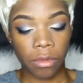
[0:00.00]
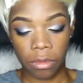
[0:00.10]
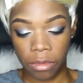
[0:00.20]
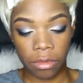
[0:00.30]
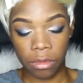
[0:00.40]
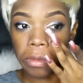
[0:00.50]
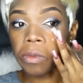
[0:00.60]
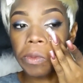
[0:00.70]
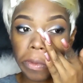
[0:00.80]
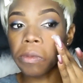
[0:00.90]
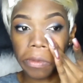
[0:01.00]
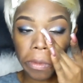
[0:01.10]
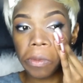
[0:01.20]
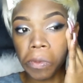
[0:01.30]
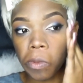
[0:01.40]
This is my first time
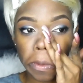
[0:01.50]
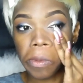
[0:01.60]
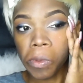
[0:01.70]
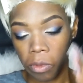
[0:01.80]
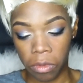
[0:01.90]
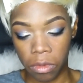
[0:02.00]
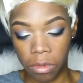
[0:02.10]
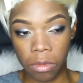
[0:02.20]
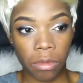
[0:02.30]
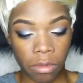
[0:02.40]
using it in a long time.